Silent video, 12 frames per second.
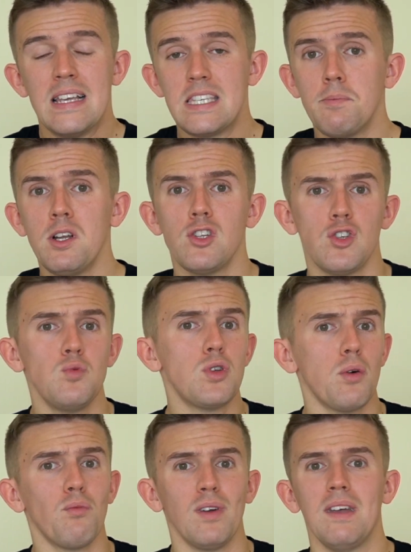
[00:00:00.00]
similar to
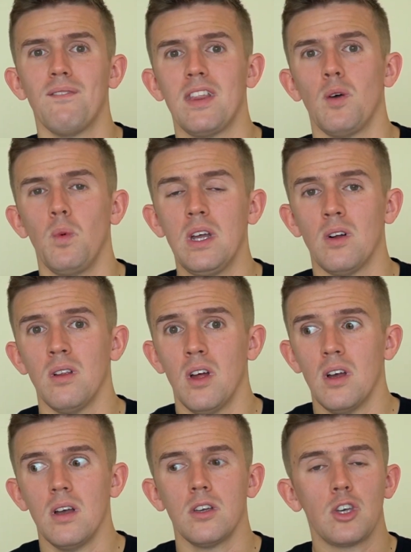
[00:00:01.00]
don't reinvent the wheel,
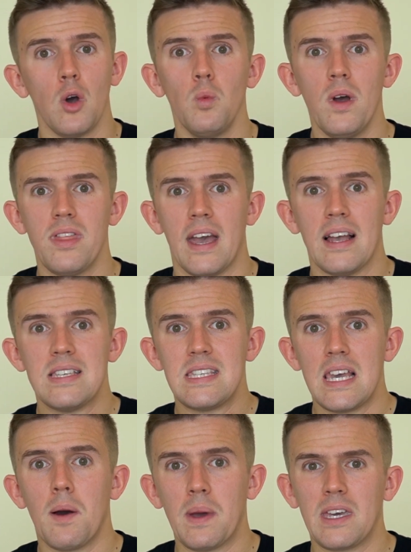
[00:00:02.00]
go with it,
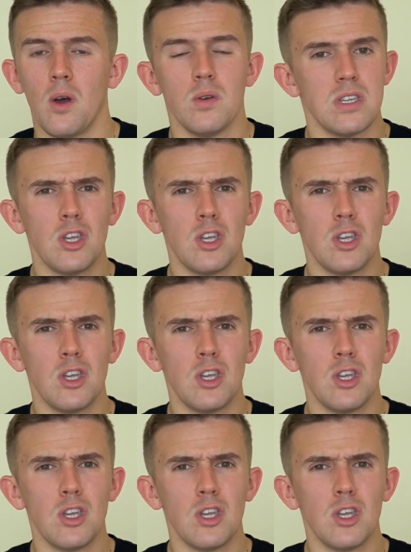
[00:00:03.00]
see how it goes.